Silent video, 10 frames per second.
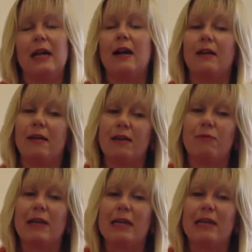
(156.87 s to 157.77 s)
And I
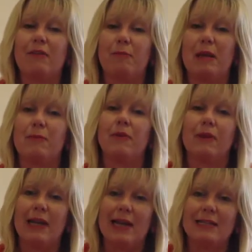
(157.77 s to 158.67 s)
really give people
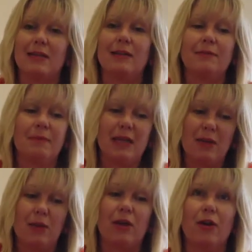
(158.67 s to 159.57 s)
the ladder,
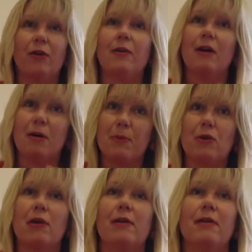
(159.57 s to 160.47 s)
here we go, up
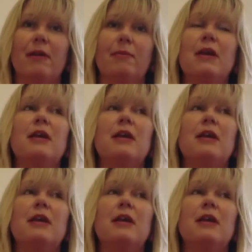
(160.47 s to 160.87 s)
you climb.